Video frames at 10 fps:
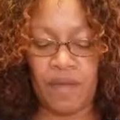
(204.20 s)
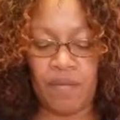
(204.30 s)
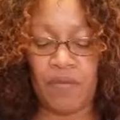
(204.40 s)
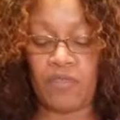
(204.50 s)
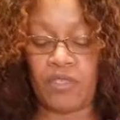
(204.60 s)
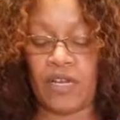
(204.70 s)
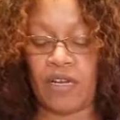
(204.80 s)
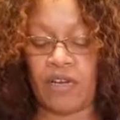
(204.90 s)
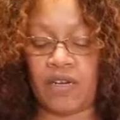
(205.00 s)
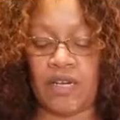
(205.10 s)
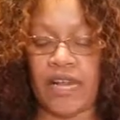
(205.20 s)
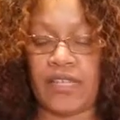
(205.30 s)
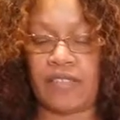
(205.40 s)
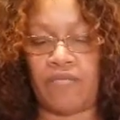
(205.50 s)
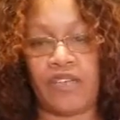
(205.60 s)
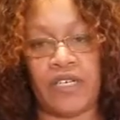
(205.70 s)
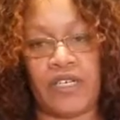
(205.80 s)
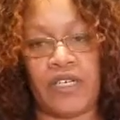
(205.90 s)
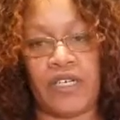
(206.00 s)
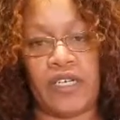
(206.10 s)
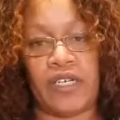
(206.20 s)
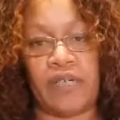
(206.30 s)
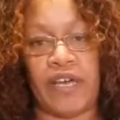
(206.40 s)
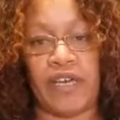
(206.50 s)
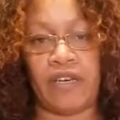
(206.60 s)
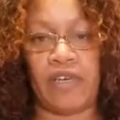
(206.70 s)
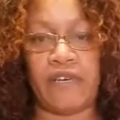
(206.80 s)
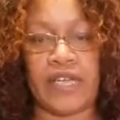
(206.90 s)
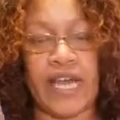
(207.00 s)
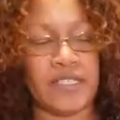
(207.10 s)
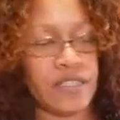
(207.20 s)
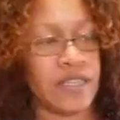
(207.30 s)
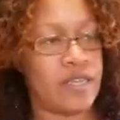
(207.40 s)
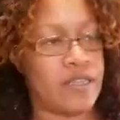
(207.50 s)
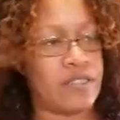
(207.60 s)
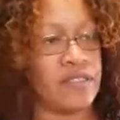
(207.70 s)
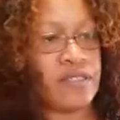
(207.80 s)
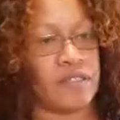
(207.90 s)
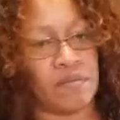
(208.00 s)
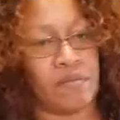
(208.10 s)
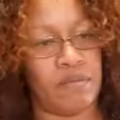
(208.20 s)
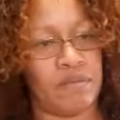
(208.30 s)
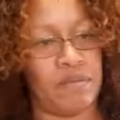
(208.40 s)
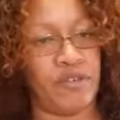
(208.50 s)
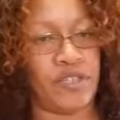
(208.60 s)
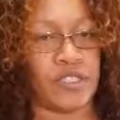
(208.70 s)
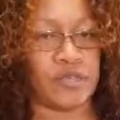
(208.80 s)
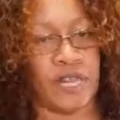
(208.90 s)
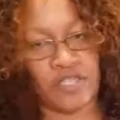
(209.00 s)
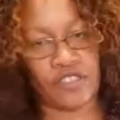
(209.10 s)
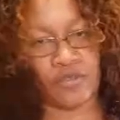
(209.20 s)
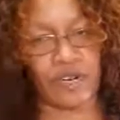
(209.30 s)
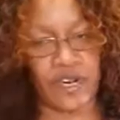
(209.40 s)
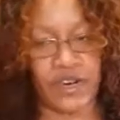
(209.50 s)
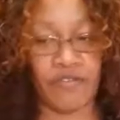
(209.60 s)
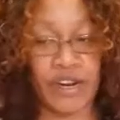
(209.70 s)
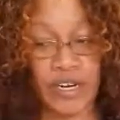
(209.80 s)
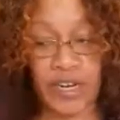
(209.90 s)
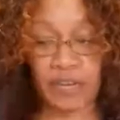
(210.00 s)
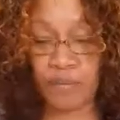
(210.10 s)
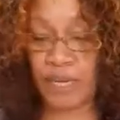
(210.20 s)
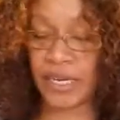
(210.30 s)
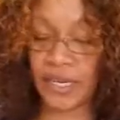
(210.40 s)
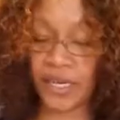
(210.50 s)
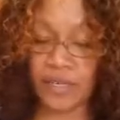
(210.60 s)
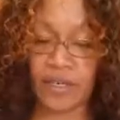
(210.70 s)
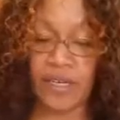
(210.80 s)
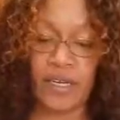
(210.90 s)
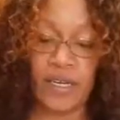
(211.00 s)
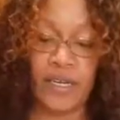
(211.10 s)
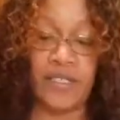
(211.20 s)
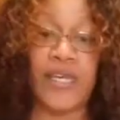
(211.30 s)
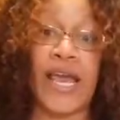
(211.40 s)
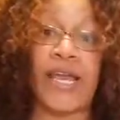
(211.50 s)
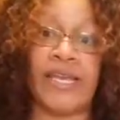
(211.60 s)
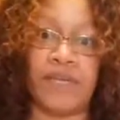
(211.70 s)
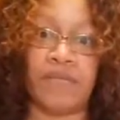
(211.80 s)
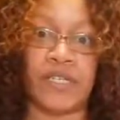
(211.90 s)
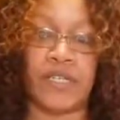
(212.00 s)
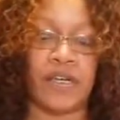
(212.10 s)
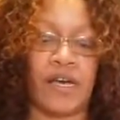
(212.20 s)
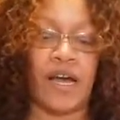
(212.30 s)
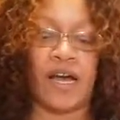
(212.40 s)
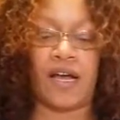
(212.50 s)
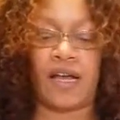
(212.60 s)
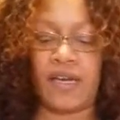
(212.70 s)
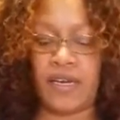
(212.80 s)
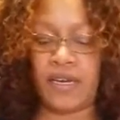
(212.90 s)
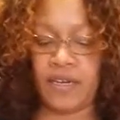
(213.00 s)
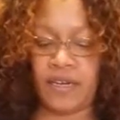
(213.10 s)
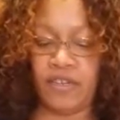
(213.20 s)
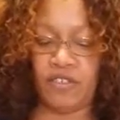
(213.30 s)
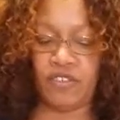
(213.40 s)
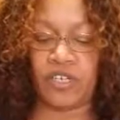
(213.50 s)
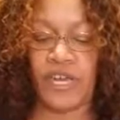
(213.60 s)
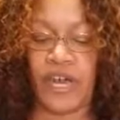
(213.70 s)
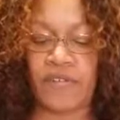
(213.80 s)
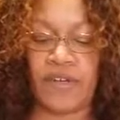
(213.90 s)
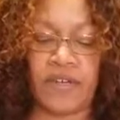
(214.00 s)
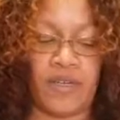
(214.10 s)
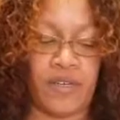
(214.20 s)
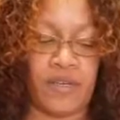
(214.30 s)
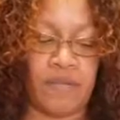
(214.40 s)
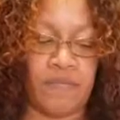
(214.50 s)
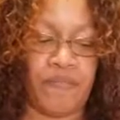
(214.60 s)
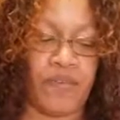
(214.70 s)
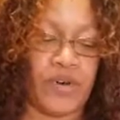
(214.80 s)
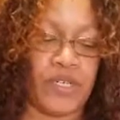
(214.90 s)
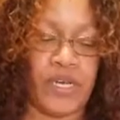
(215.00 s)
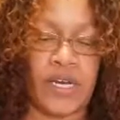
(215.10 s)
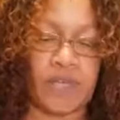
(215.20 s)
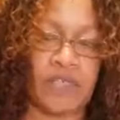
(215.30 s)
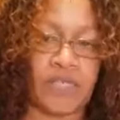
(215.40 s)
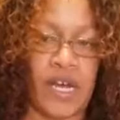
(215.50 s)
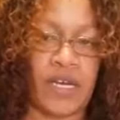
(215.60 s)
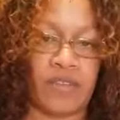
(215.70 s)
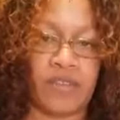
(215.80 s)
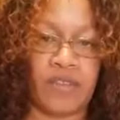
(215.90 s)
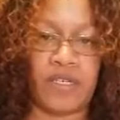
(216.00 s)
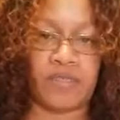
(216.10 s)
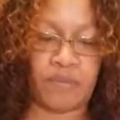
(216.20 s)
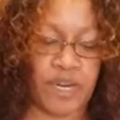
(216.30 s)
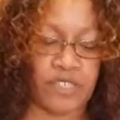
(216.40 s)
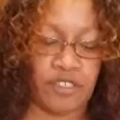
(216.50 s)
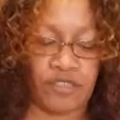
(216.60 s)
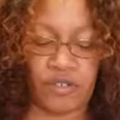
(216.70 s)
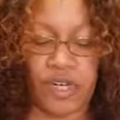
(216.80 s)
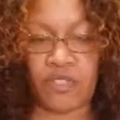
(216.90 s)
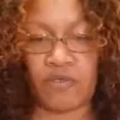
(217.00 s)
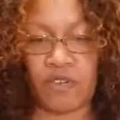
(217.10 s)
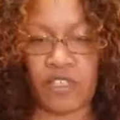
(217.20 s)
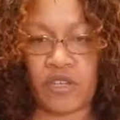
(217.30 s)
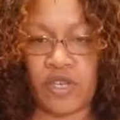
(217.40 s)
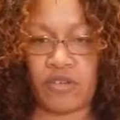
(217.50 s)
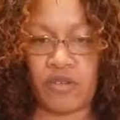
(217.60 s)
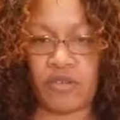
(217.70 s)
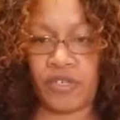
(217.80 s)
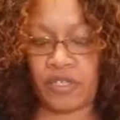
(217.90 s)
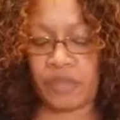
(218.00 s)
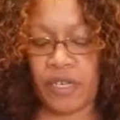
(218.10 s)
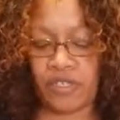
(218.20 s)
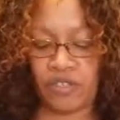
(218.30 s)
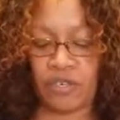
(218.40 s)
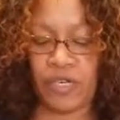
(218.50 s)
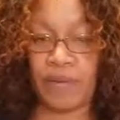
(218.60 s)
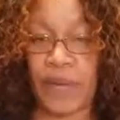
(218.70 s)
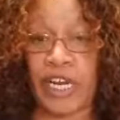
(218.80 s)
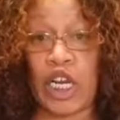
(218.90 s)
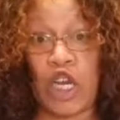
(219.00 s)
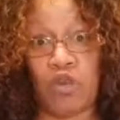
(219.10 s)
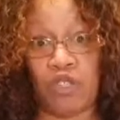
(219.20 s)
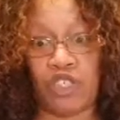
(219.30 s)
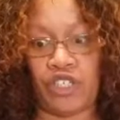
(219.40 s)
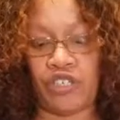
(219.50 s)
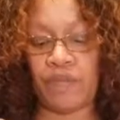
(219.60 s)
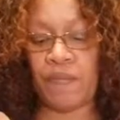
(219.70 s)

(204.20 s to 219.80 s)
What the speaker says: But we'll see how long it lasts. I'm really good at making weaves last. Again, this is beauty supply store hair, and right now it's big and untamed. I usually have it in a more tamed style than this, but I just threw it on this morning so I can go to the beauty supply store to get my closure.